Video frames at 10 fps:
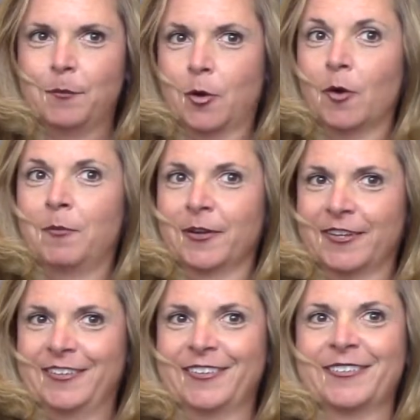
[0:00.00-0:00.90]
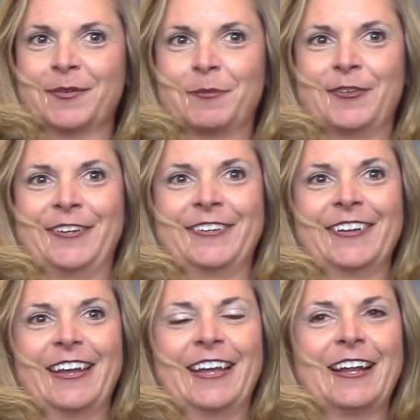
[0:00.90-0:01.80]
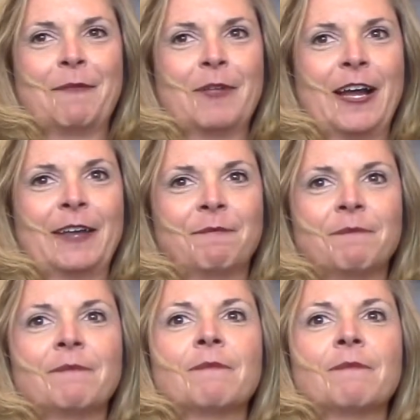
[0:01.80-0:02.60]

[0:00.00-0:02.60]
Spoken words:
per book of discipline. And I'm like,